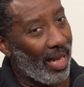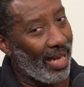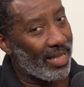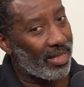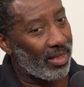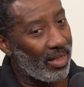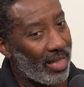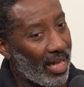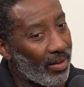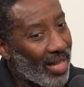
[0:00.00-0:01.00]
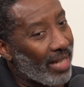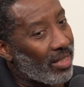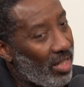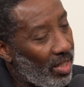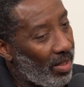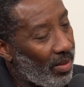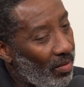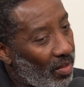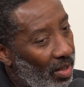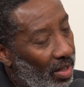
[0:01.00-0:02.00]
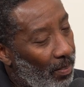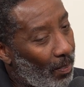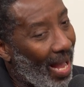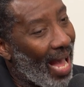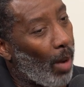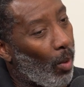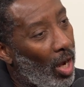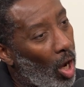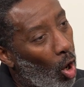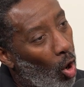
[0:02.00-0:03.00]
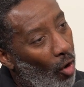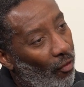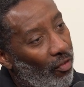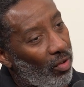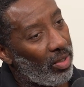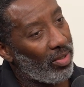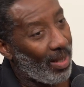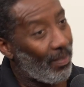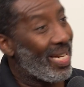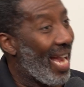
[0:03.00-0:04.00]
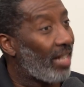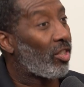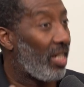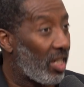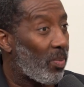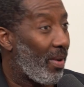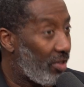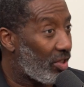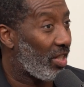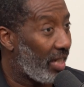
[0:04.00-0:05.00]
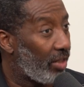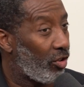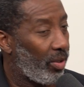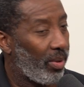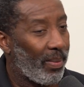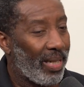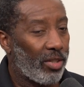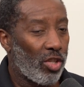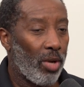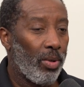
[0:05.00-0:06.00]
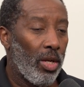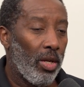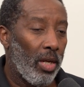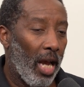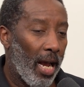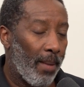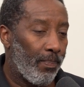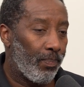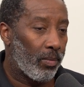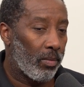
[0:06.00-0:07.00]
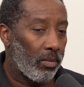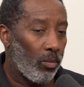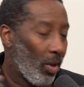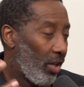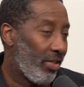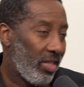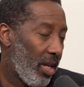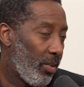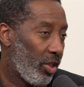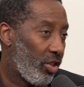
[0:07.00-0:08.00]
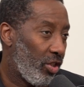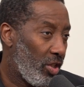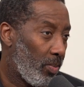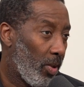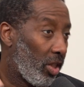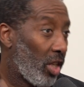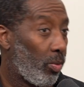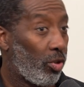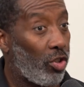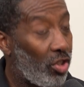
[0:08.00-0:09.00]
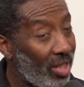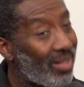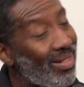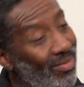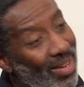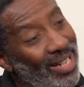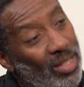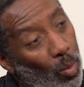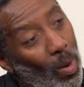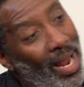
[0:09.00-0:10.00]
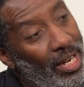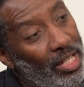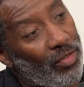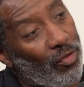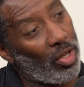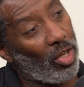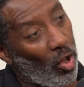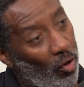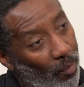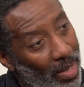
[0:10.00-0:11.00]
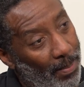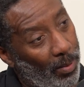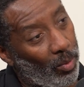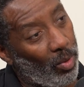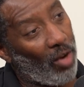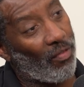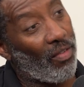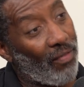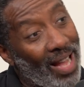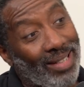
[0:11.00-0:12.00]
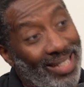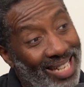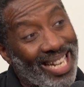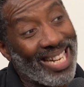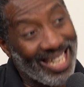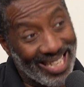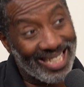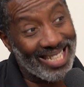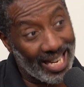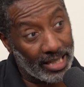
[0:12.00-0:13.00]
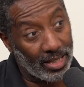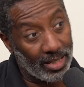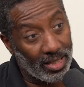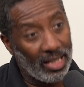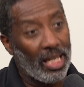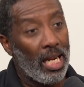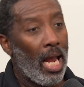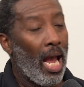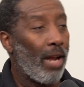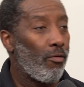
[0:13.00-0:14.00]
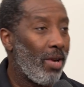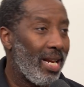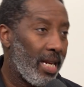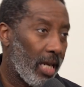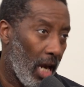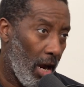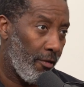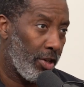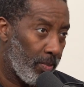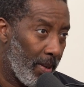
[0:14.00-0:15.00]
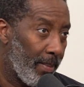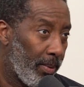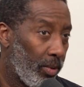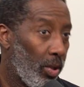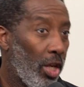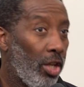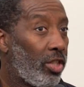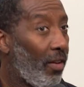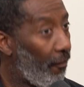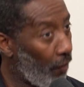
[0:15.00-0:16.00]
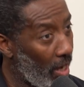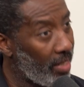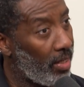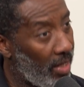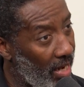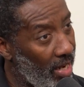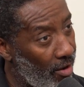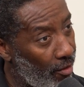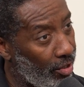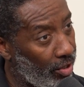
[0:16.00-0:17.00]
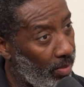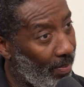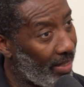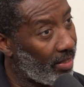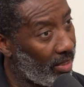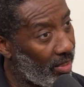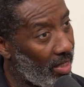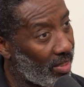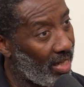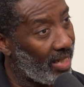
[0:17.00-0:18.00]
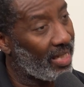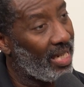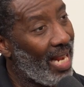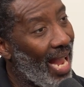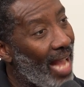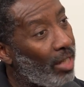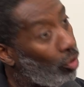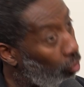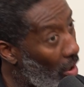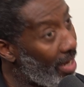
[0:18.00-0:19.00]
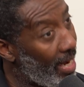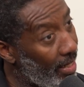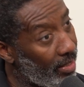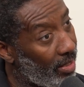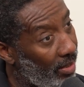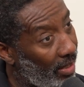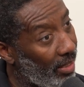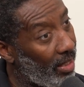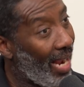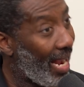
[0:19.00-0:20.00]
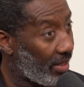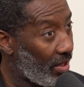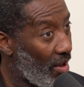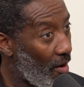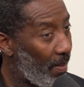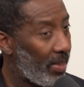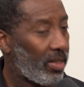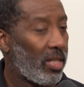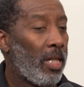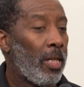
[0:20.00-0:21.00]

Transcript: is that's the power of somebody actually experiencing it. Do you know what I mean? So one of the reasons I wanted to do this podcast was just to raise awareness a lot of people of the fact that it exists, and really encourage people to find their nearest place that does it and try it, like, as a therapist,